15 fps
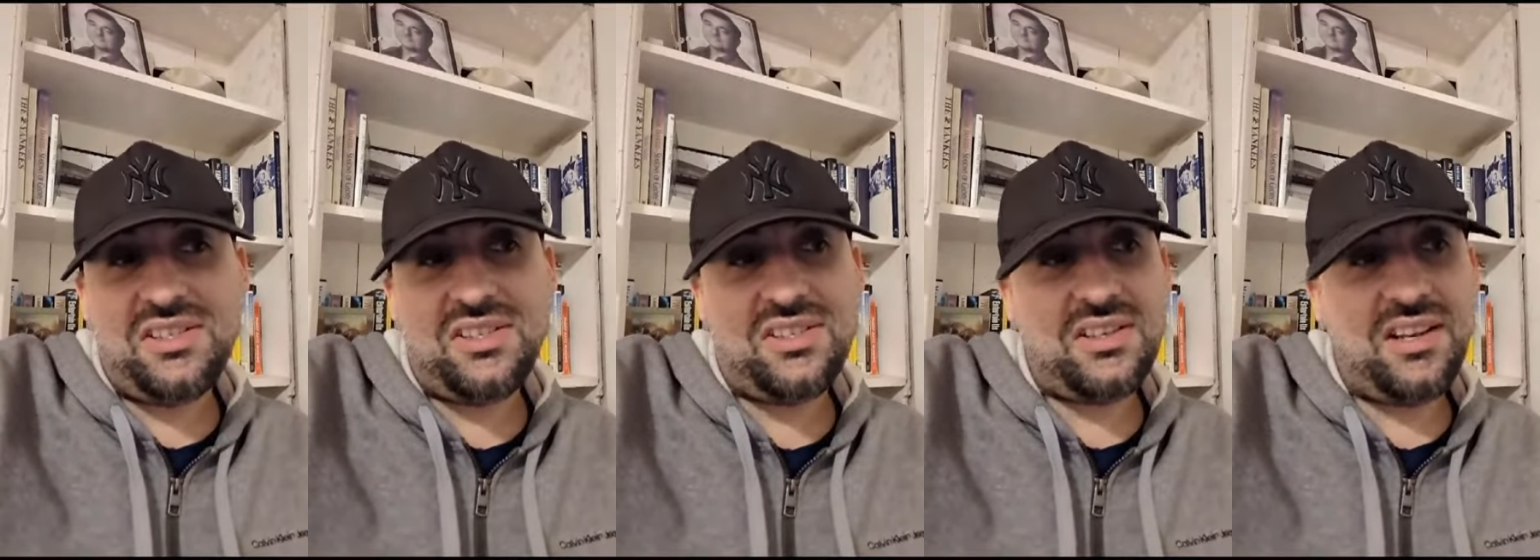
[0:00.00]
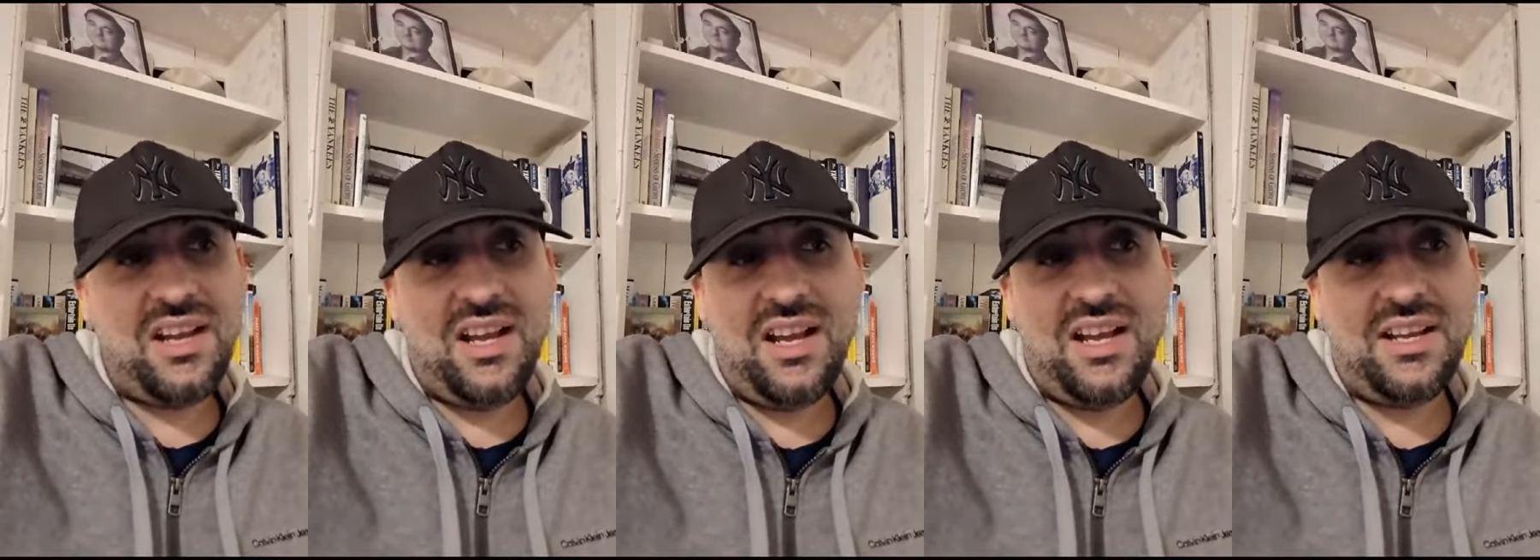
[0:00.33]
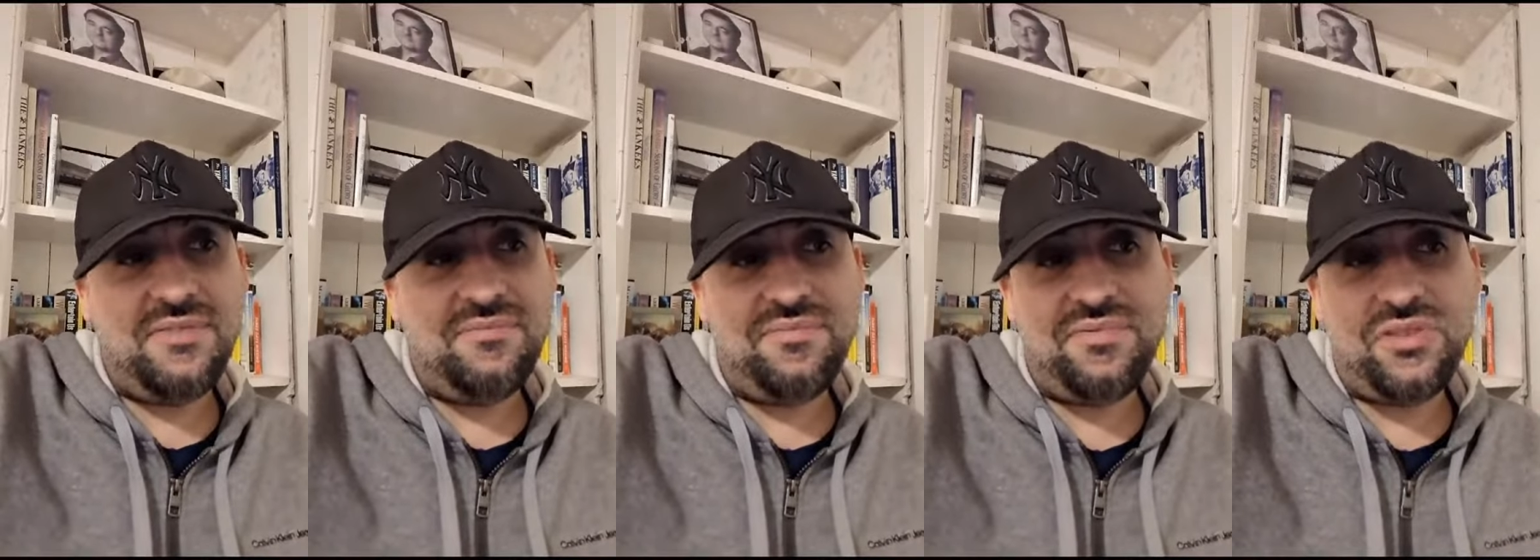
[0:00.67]

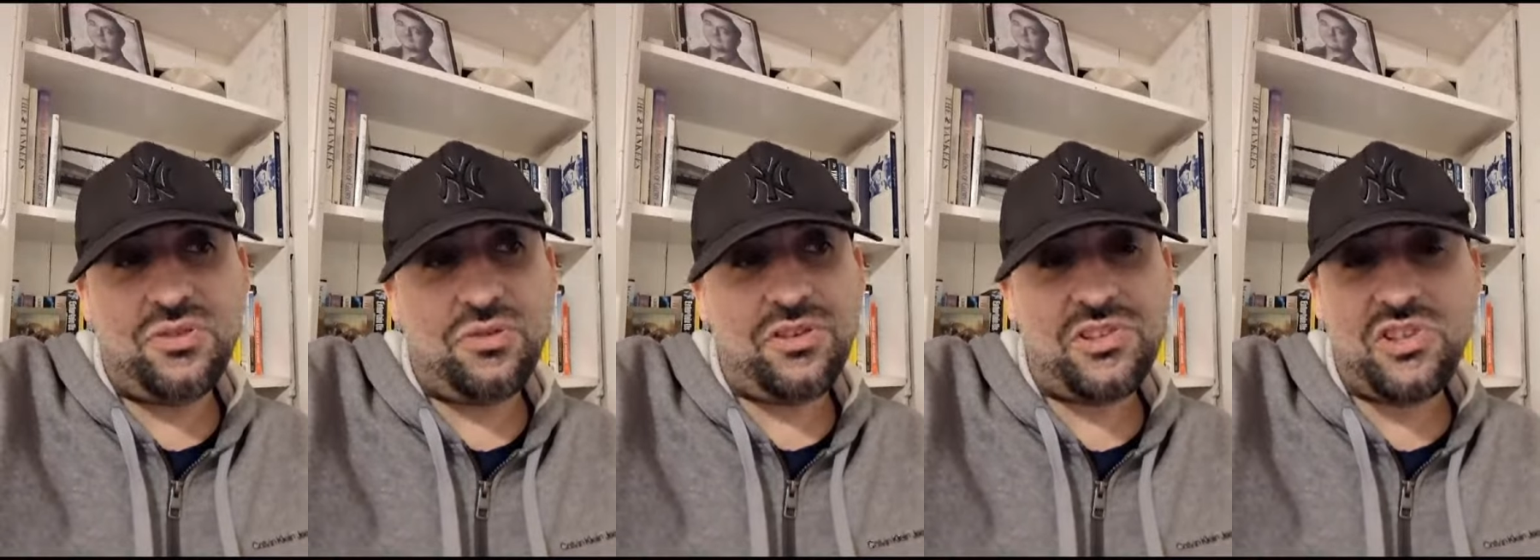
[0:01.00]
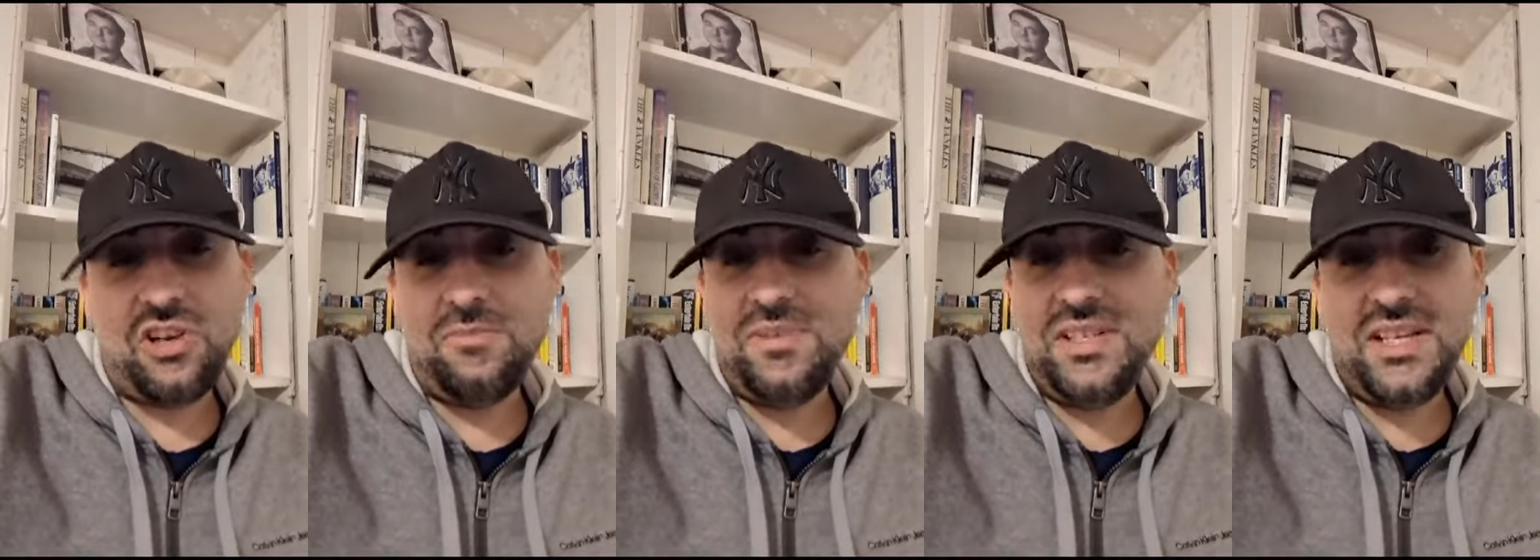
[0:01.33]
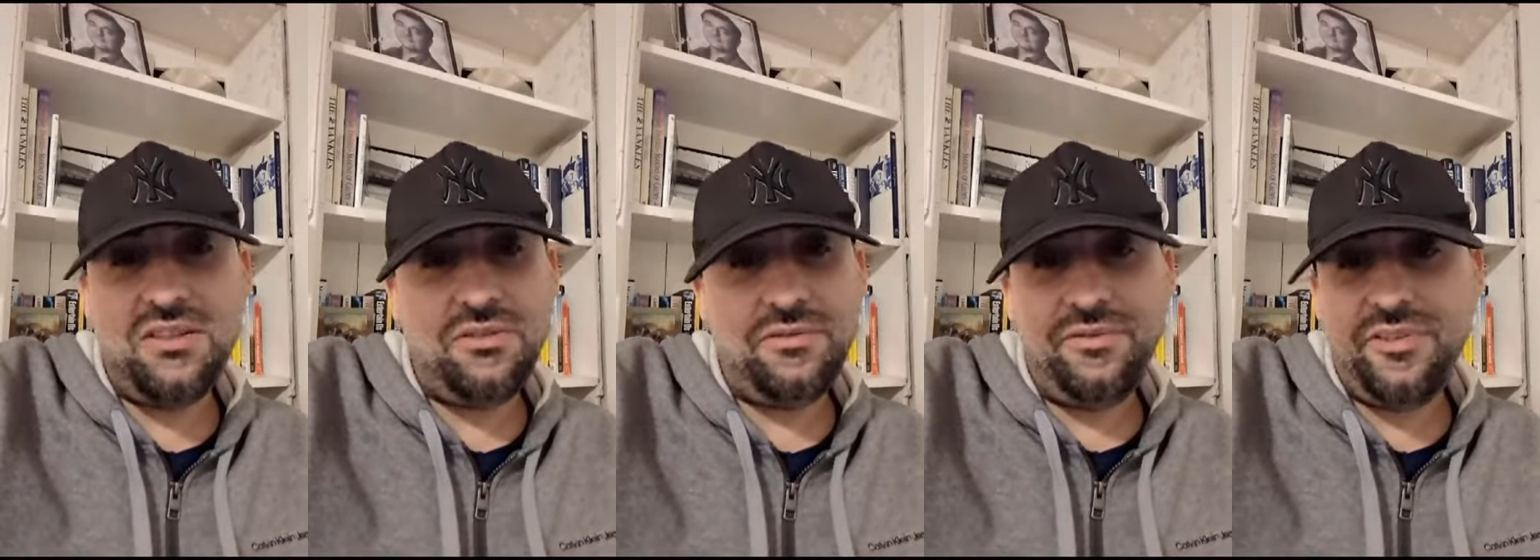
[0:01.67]
short-term
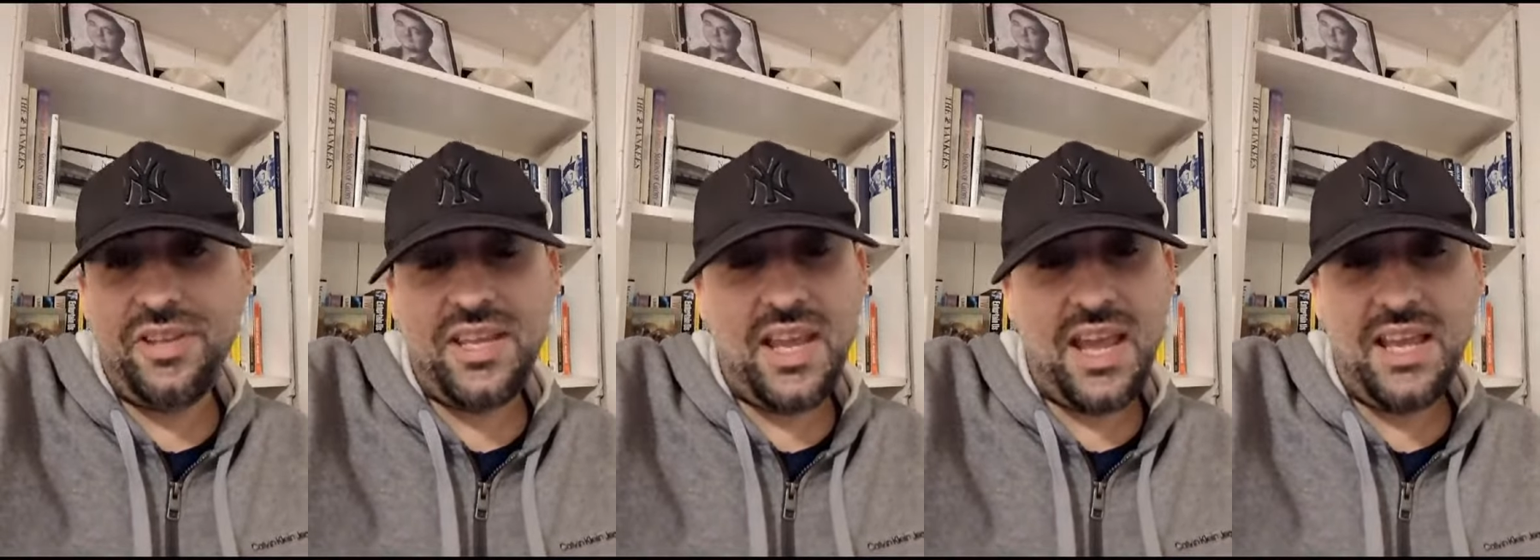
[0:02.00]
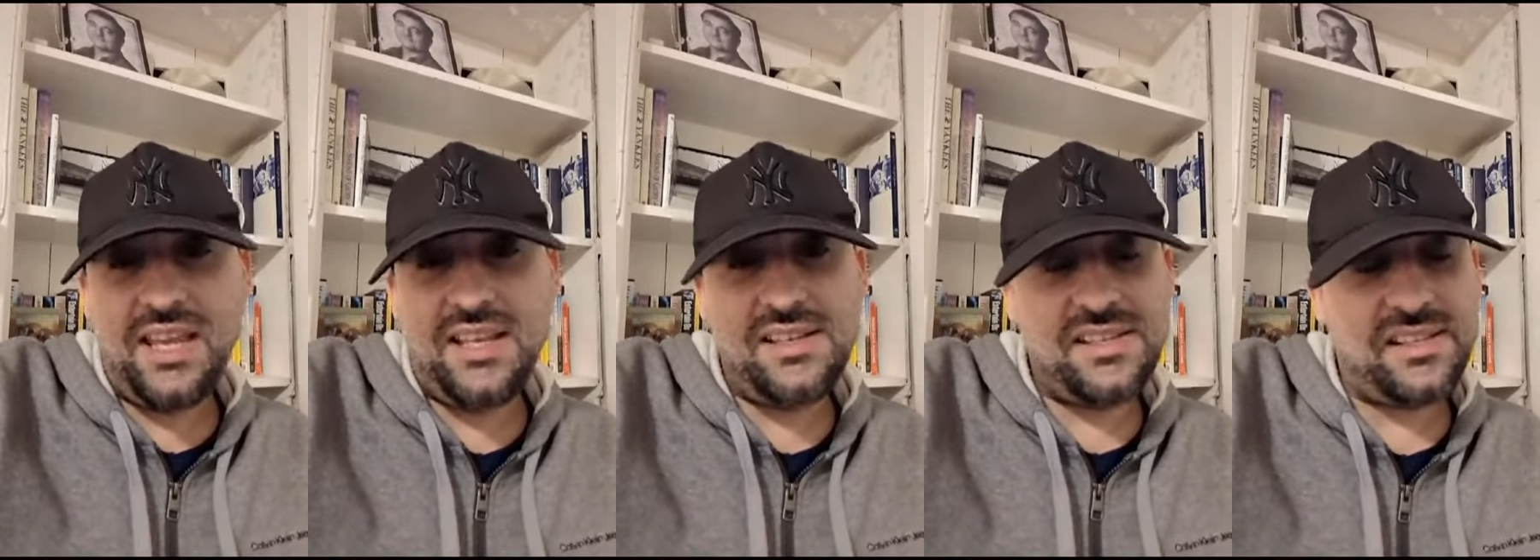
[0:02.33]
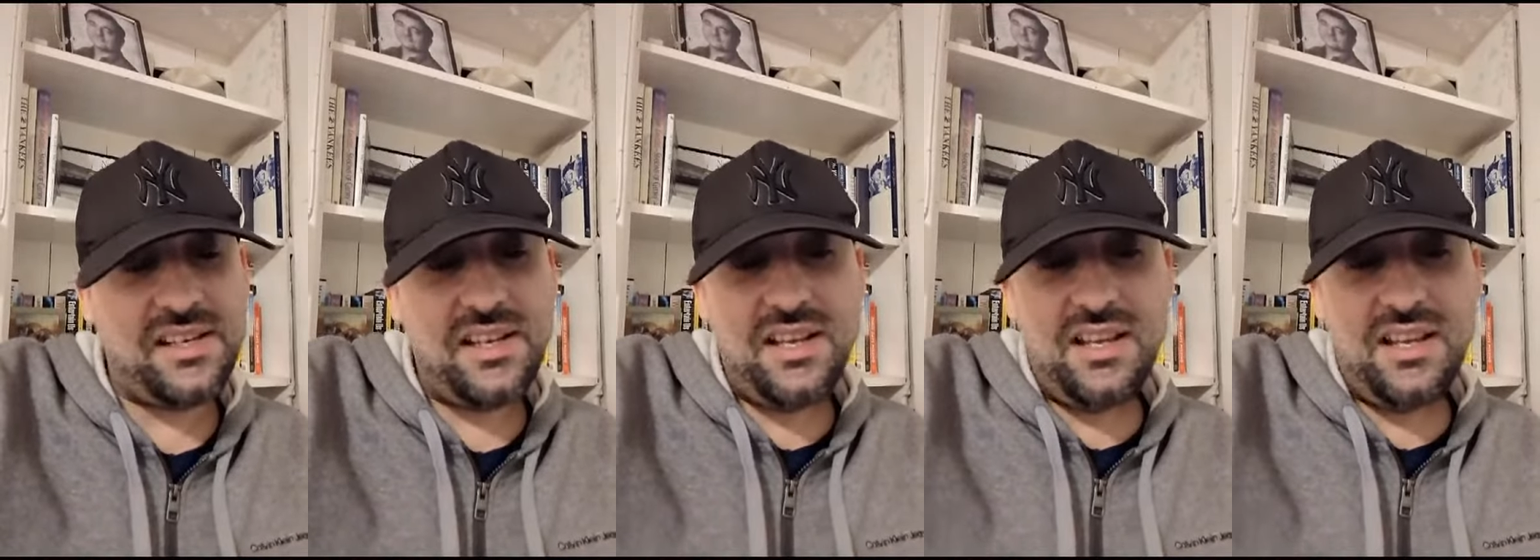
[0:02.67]
deal for the Yankees.